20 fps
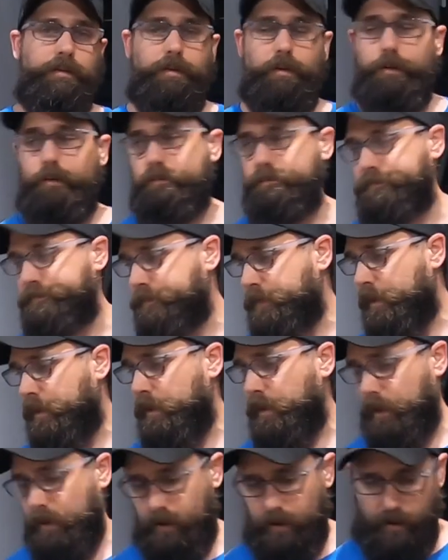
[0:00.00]
So
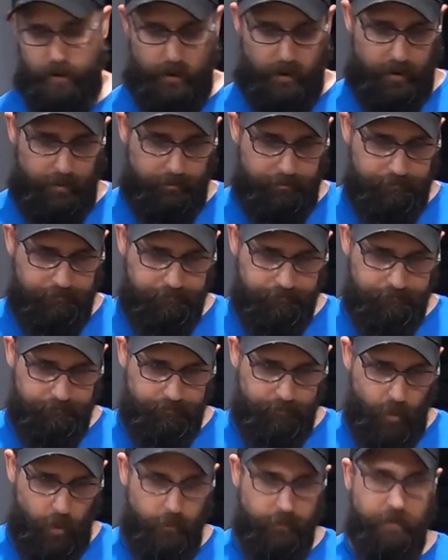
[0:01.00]
um,
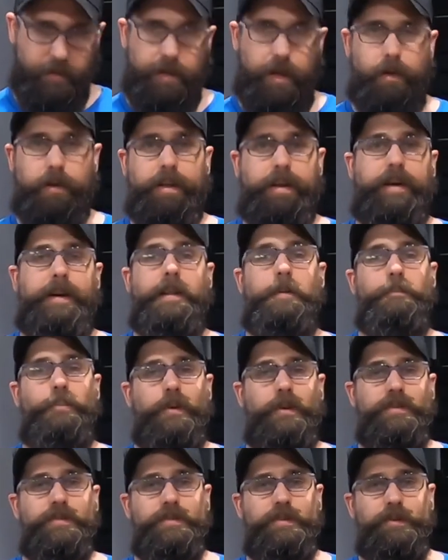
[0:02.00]
hopefully I'll get it in
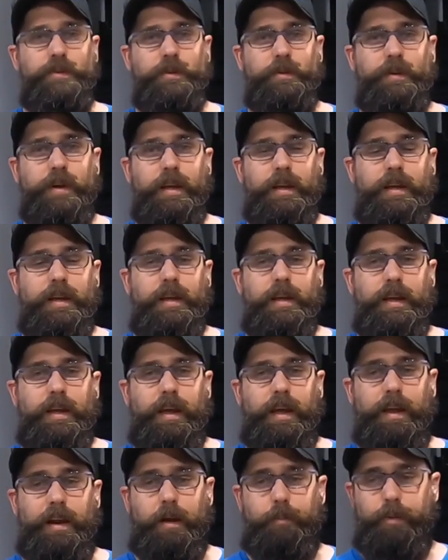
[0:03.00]
pretty soon
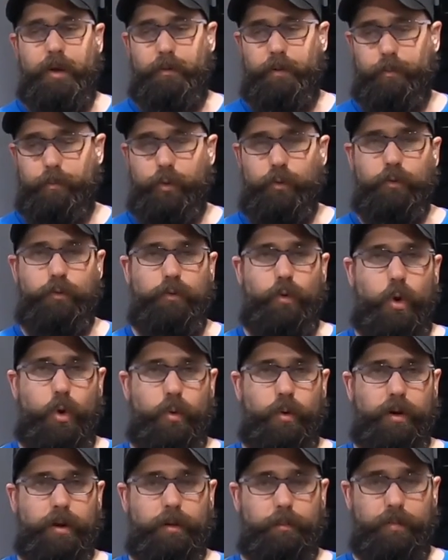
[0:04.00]
and I'll be able to move
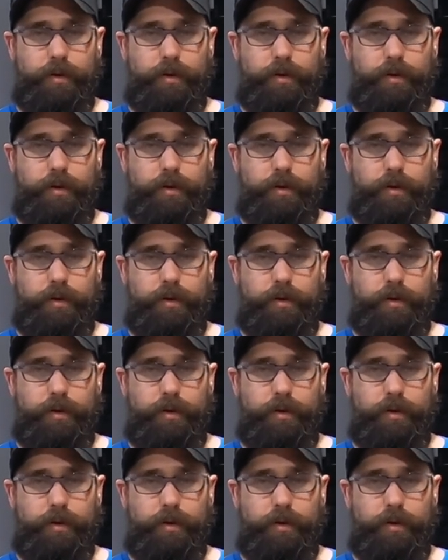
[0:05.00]
forward.